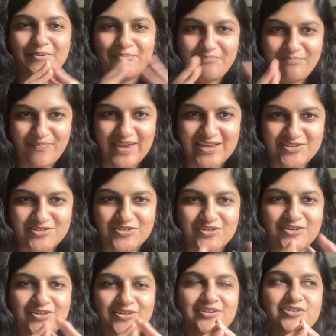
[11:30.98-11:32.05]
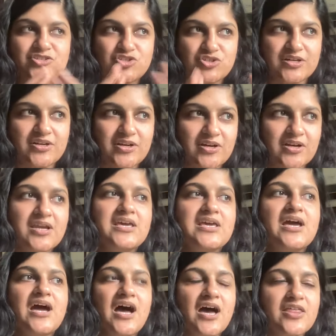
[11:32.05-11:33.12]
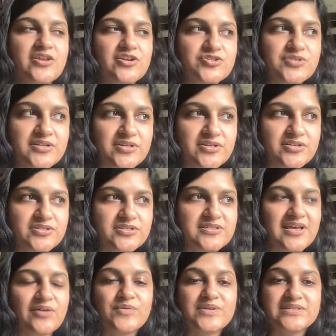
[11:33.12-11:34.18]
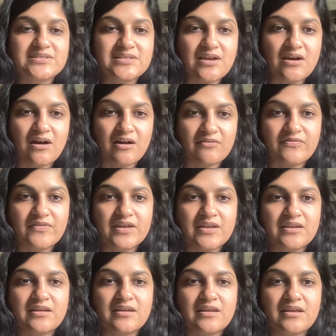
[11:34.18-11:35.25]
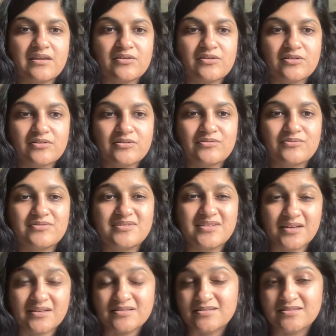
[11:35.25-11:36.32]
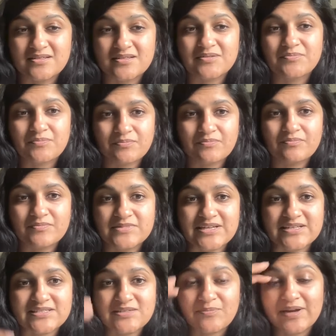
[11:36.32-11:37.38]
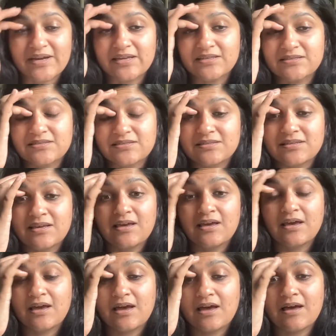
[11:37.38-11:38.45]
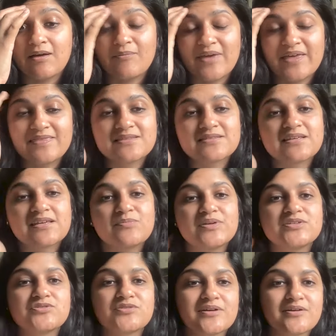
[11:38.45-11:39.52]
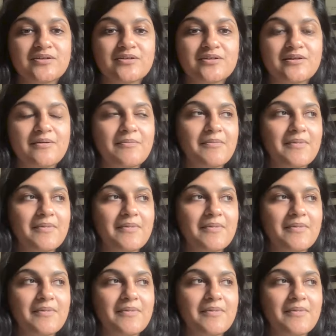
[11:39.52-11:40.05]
major trigger. Other triggers that we see often include dust mites. And this can be triggered